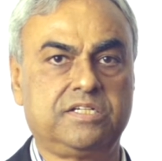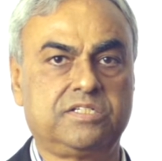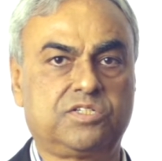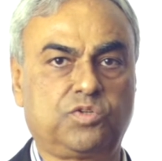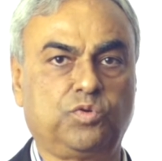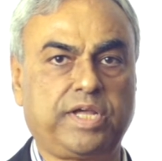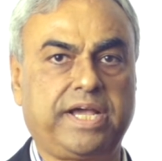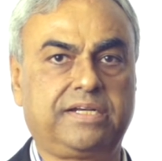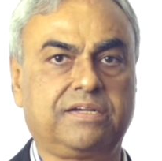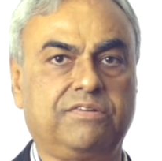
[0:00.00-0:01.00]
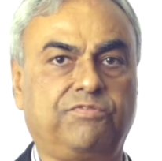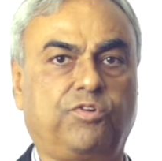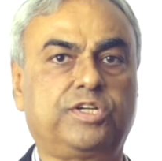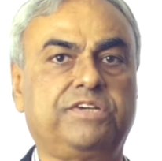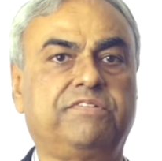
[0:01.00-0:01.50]
stood at
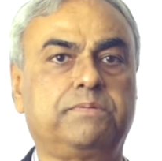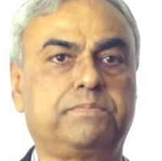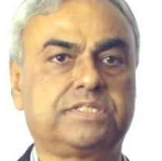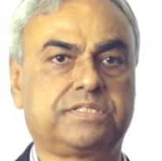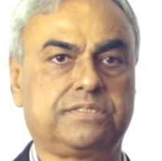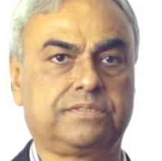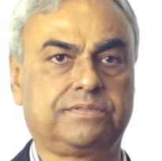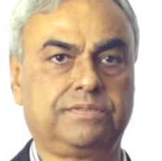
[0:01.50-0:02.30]
41%.